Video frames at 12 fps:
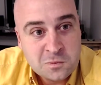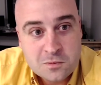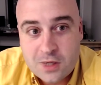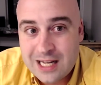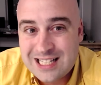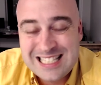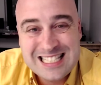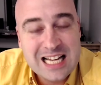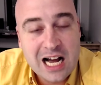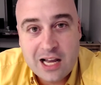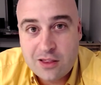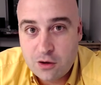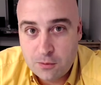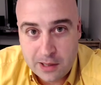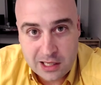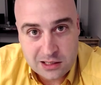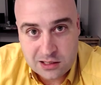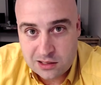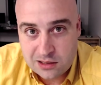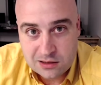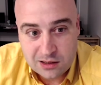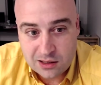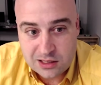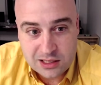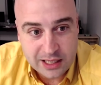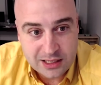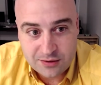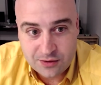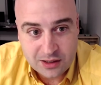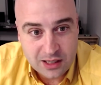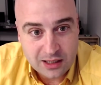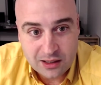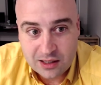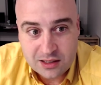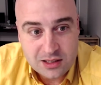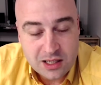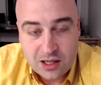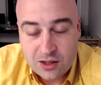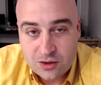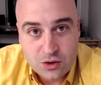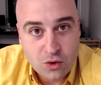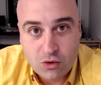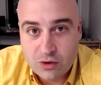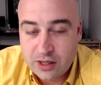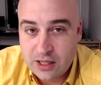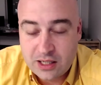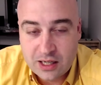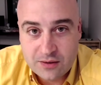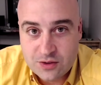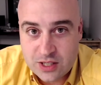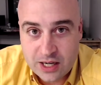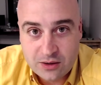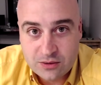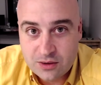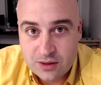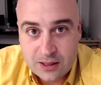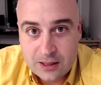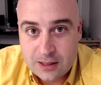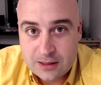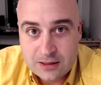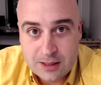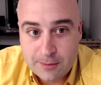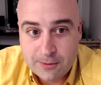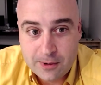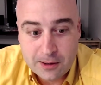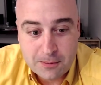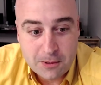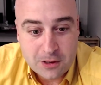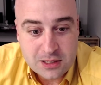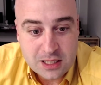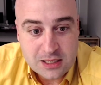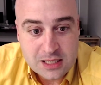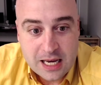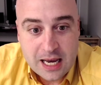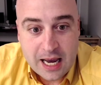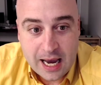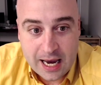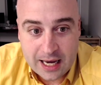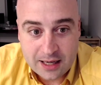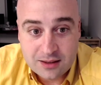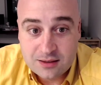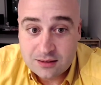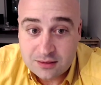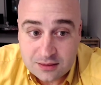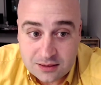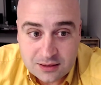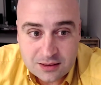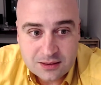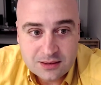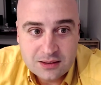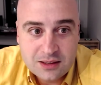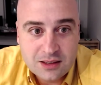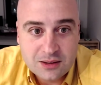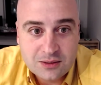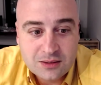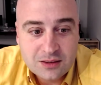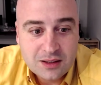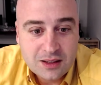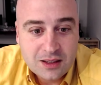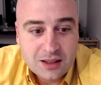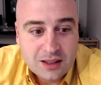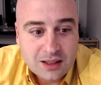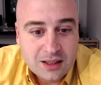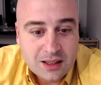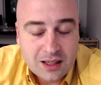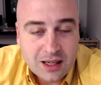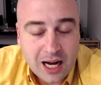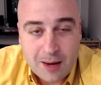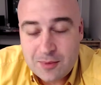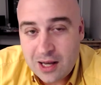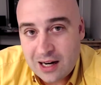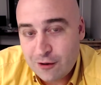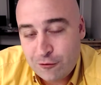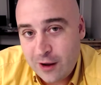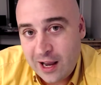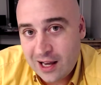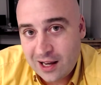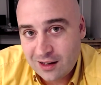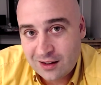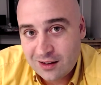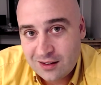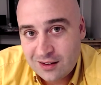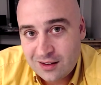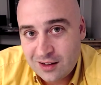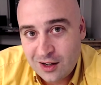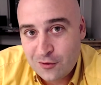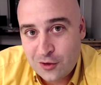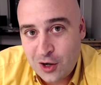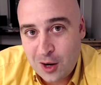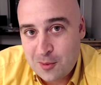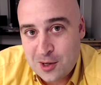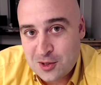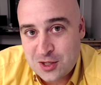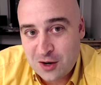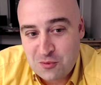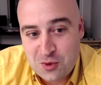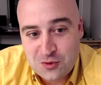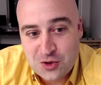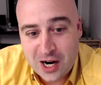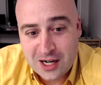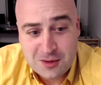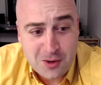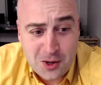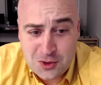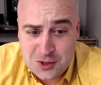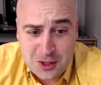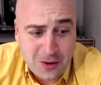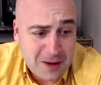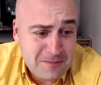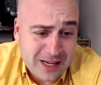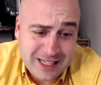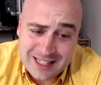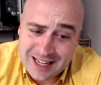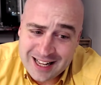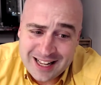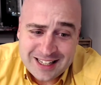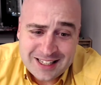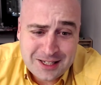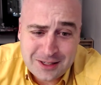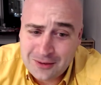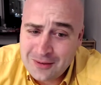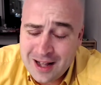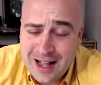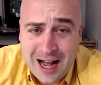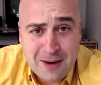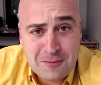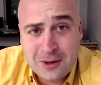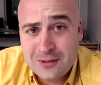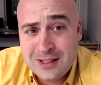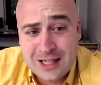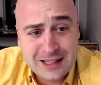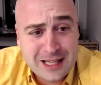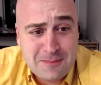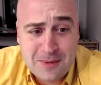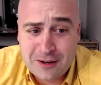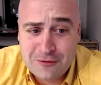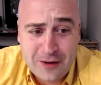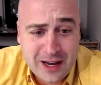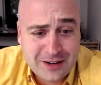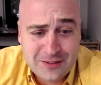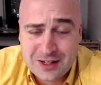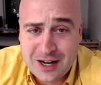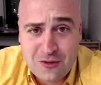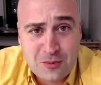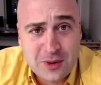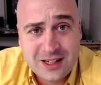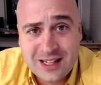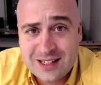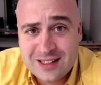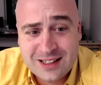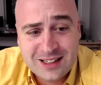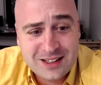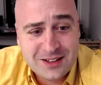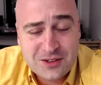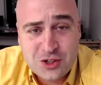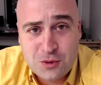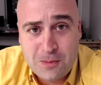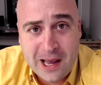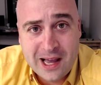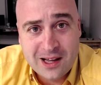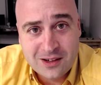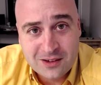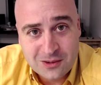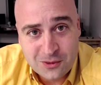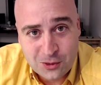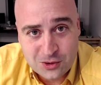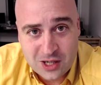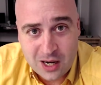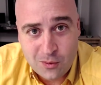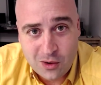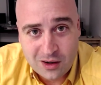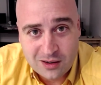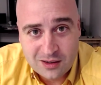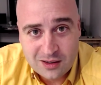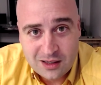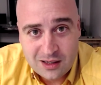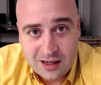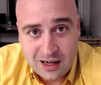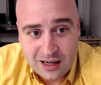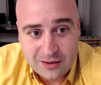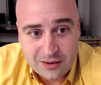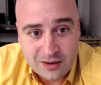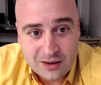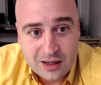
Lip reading: it's neither based on scientific guidelines nor on any kind of sound democratic process. And, you know, I'm not a fan of the communist government of China. To be honest with you, I mean, you know, I'm really not that big a fan of the government in Japan or Taiwan either.